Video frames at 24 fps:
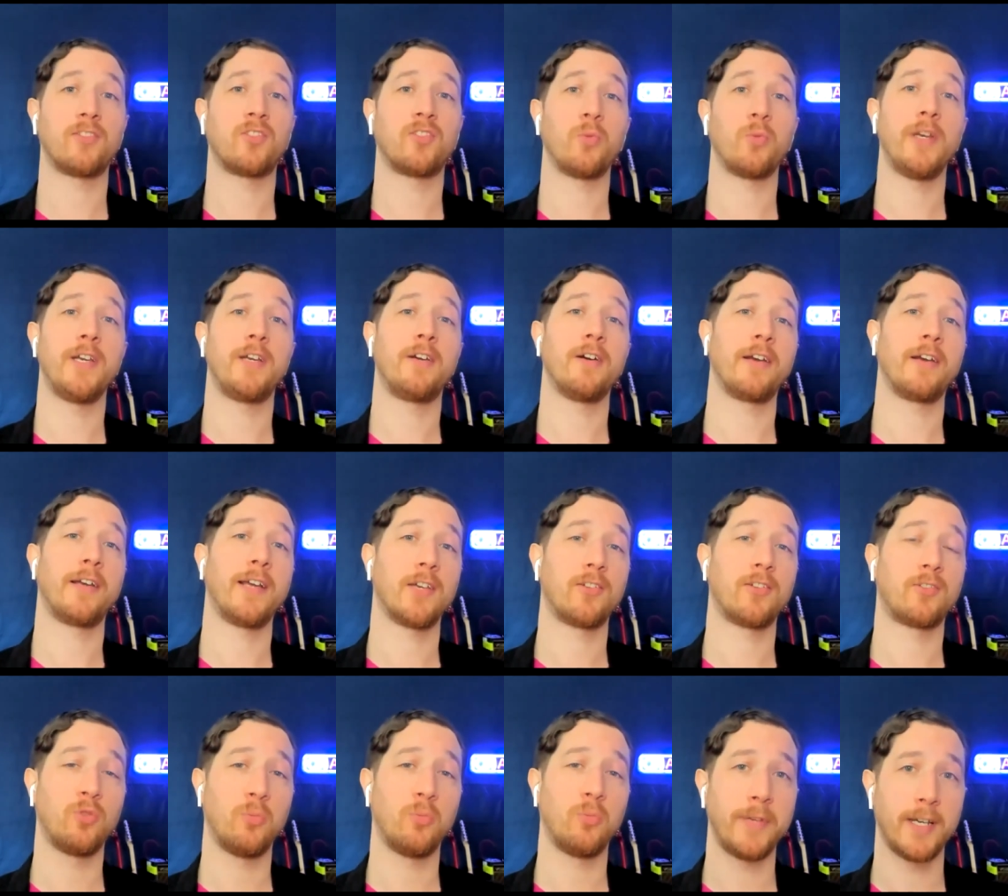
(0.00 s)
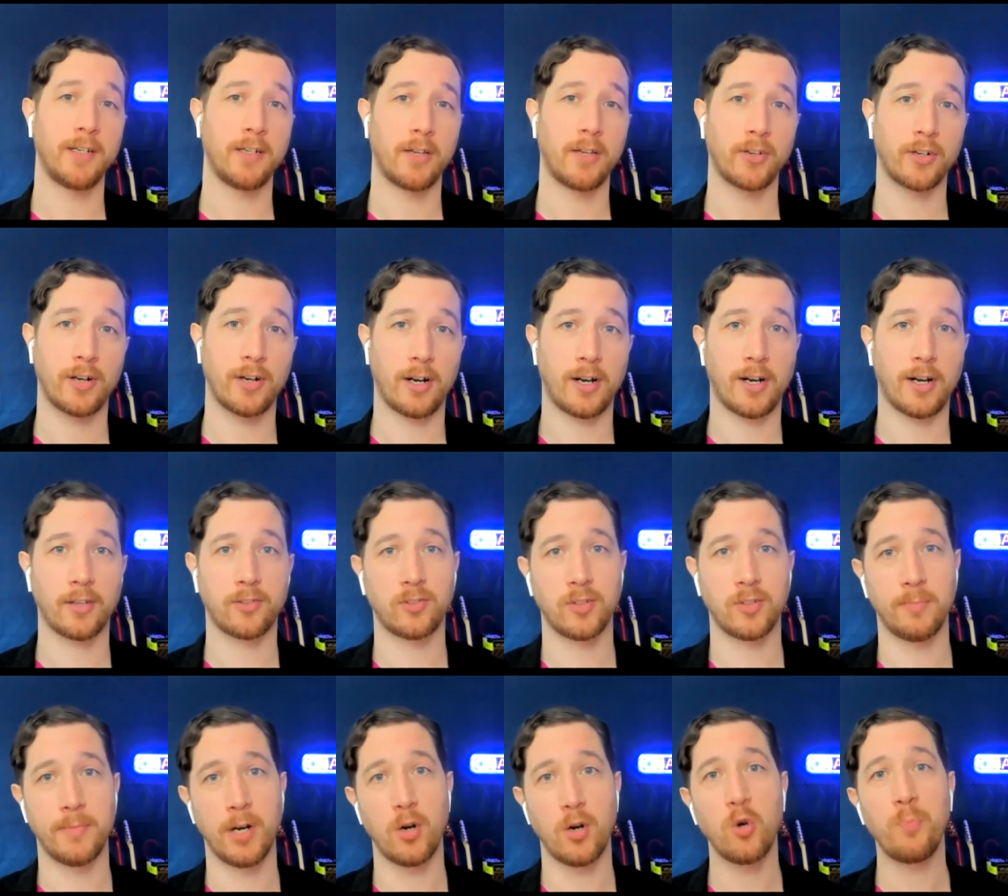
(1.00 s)
Next week, our guest will be another
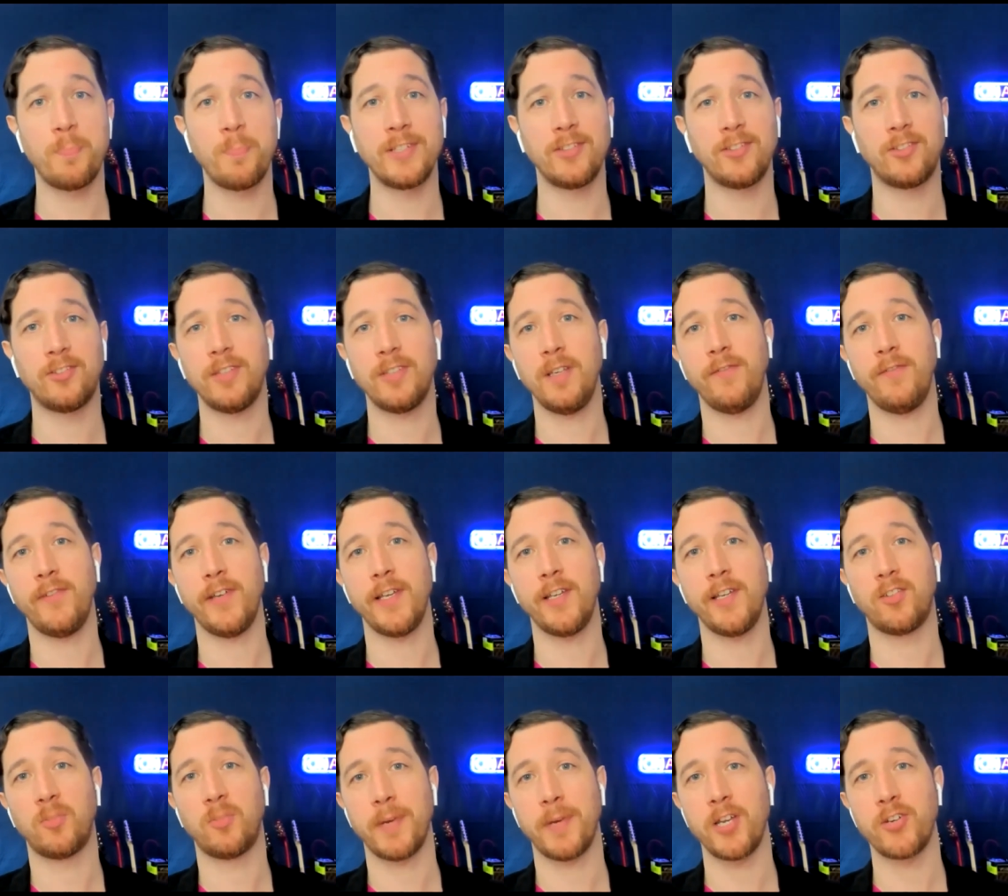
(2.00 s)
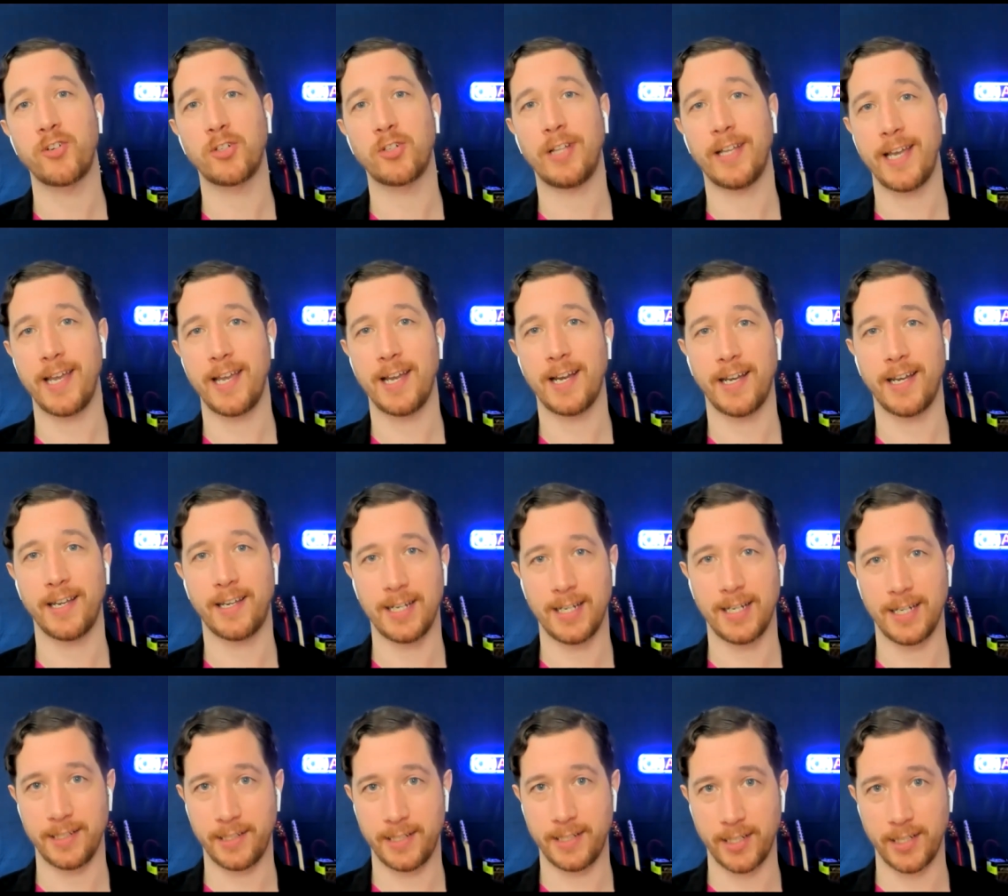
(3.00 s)
awesome OpenCV spatial AI
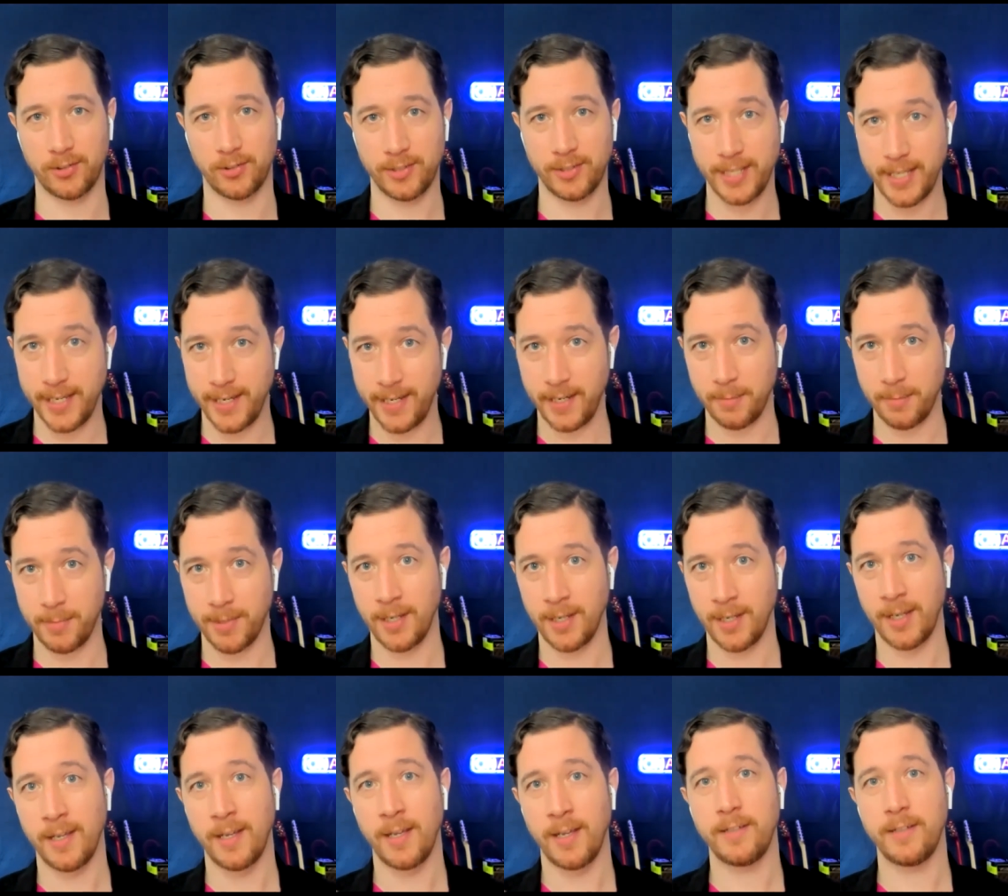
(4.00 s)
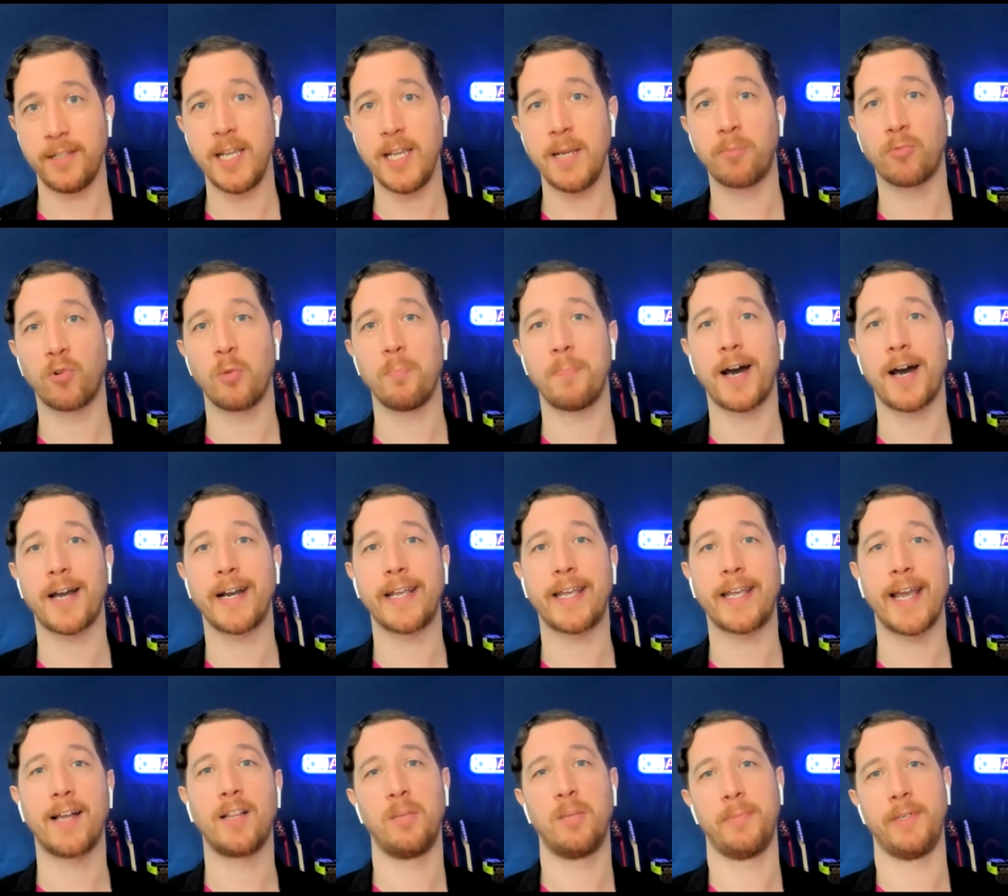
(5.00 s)
contest team
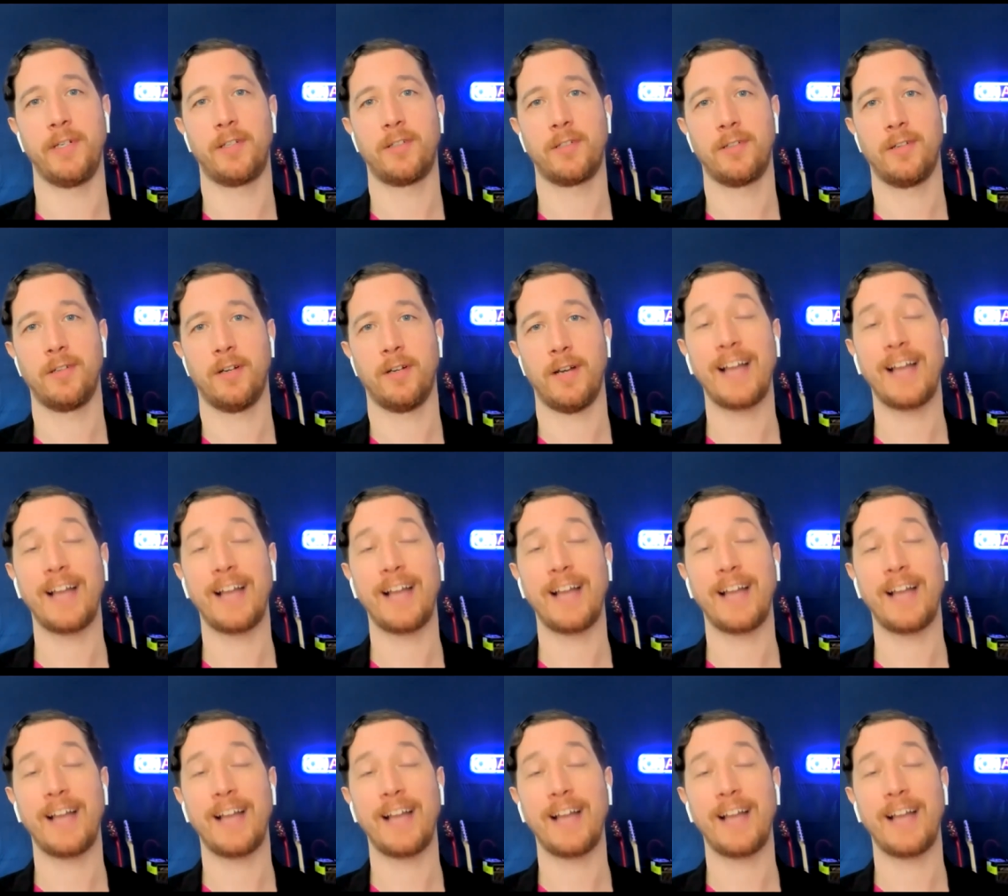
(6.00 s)
Robotic Elephant.